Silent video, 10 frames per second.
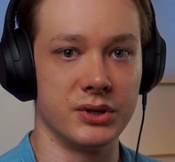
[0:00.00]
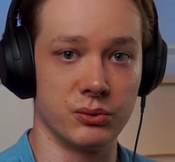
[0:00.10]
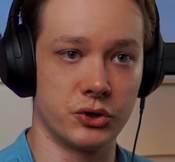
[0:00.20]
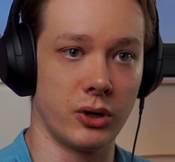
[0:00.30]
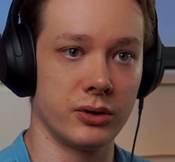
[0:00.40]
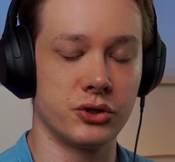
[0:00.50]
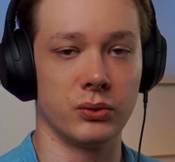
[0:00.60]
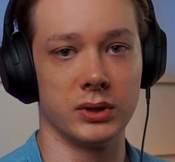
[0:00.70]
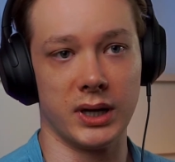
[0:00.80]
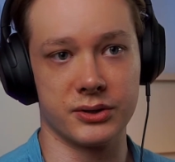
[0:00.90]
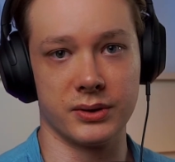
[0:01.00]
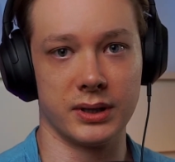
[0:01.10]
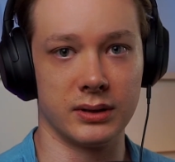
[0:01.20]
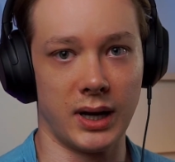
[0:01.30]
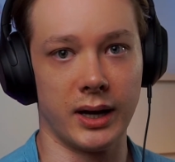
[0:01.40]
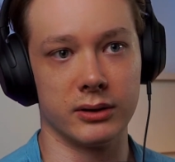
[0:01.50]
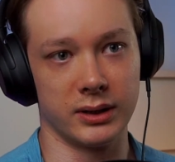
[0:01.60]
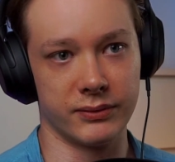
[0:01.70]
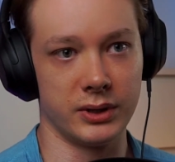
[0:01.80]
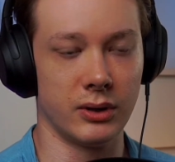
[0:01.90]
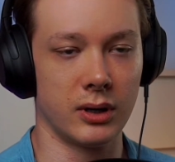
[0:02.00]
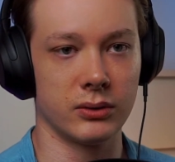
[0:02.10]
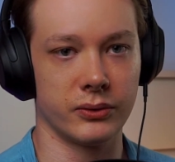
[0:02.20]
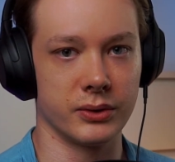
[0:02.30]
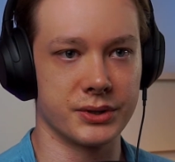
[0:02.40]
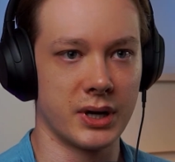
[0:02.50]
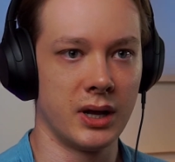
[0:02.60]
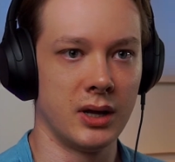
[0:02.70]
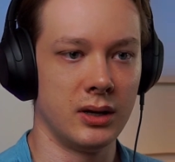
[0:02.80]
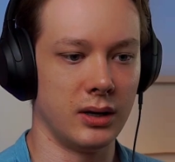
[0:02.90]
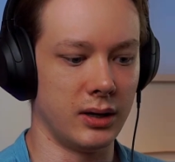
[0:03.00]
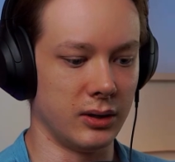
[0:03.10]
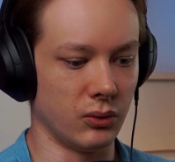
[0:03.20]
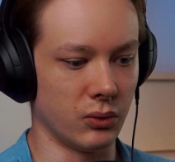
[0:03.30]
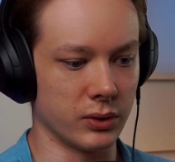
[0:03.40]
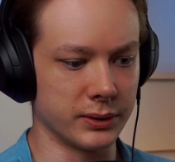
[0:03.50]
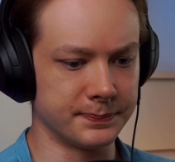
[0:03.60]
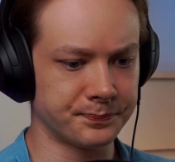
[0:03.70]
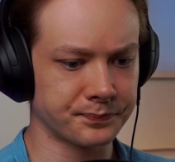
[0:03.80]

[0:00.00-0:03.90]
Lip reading: would charge you a lot so they could hire like videographers or